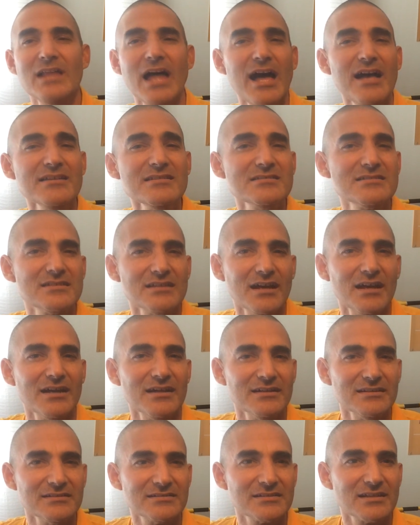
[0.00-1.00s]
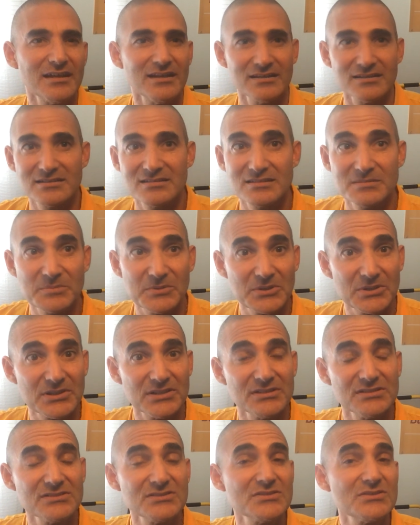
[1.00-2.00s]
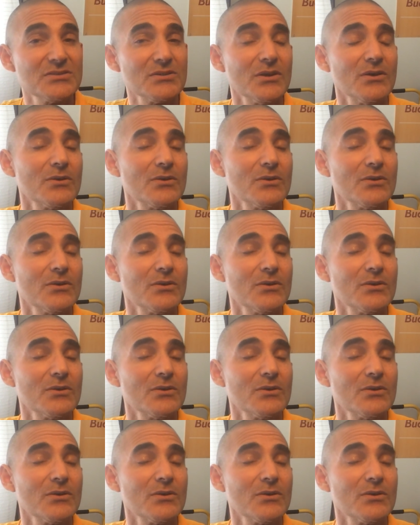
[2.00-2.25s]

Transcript: Last night, I experienced